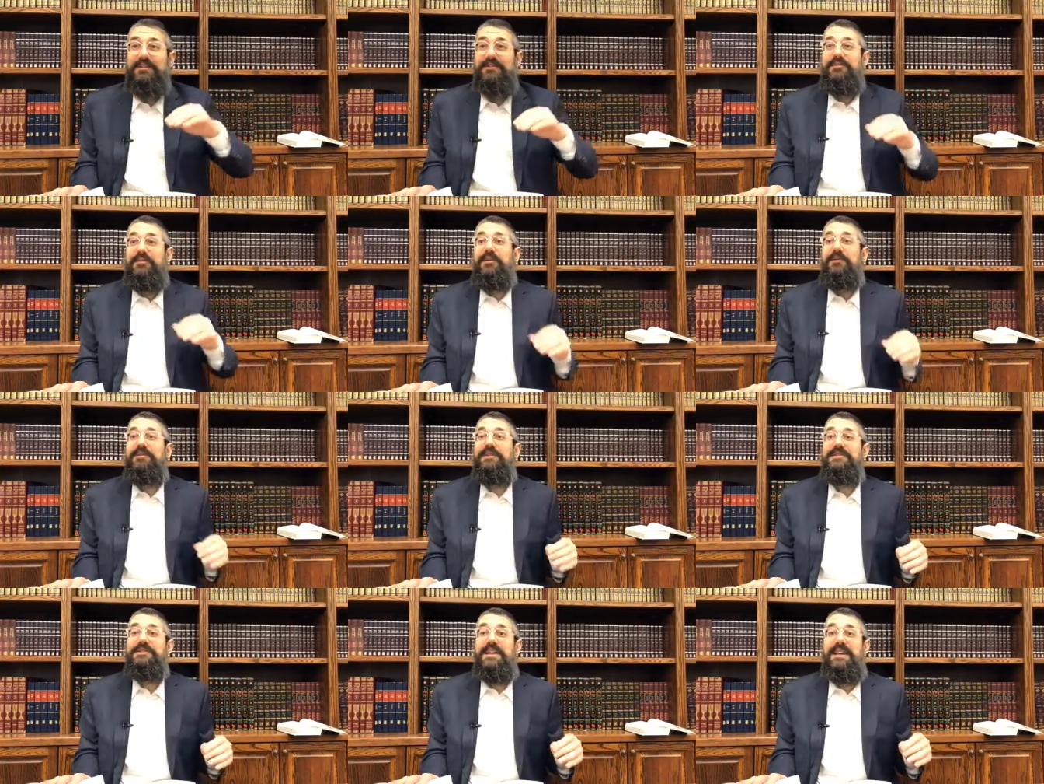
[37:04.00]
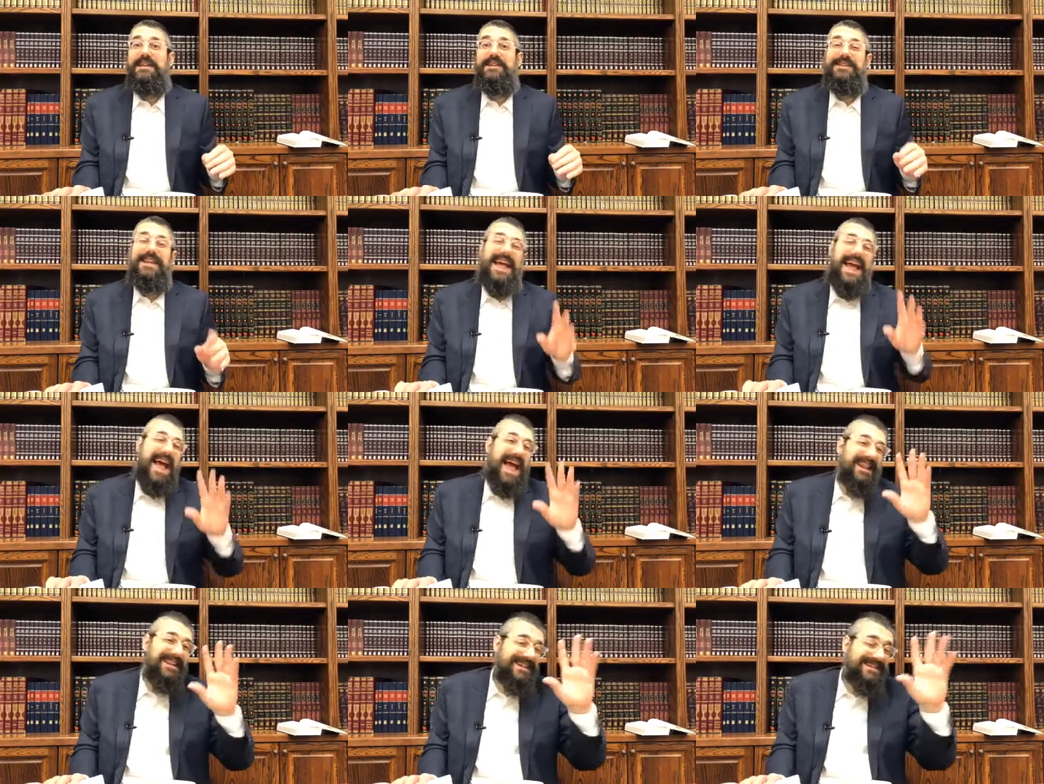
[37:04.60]
to throw things at us.
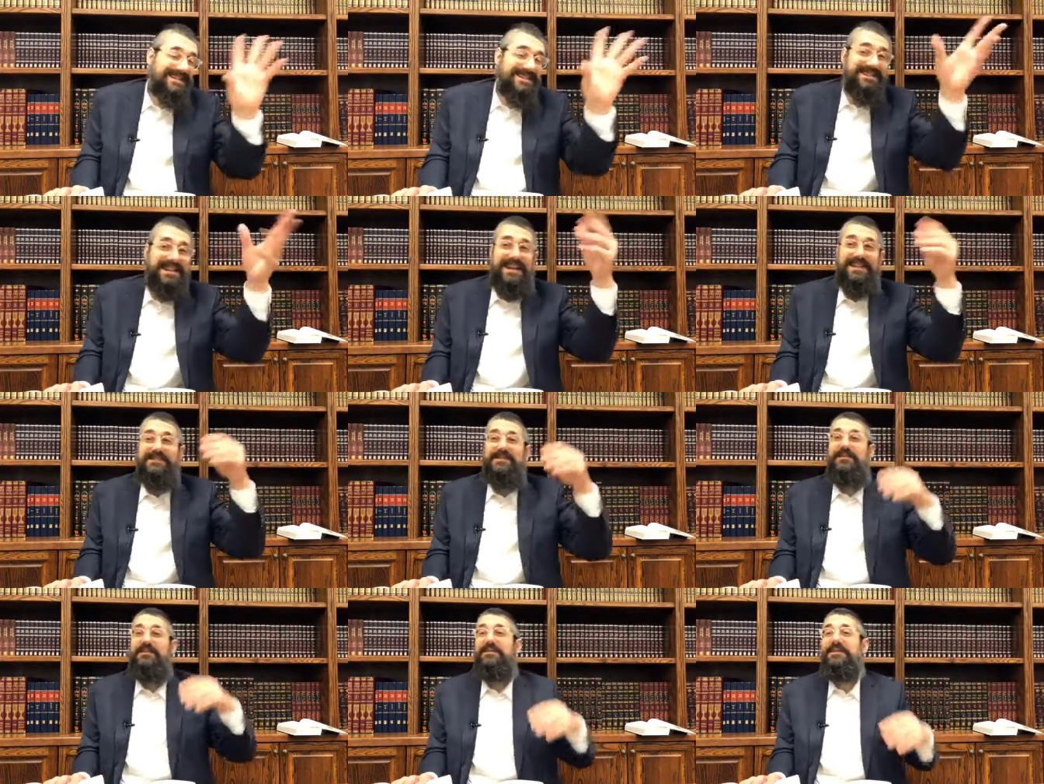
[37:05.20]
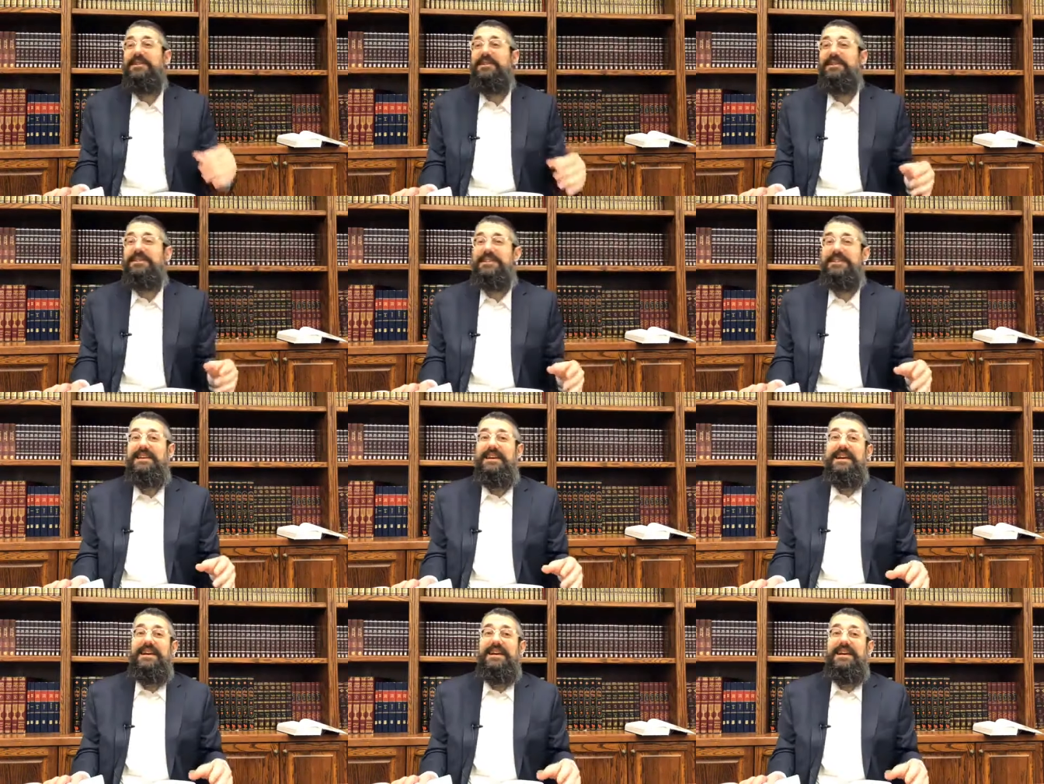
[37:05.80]
Ah, it doesn't taste so good.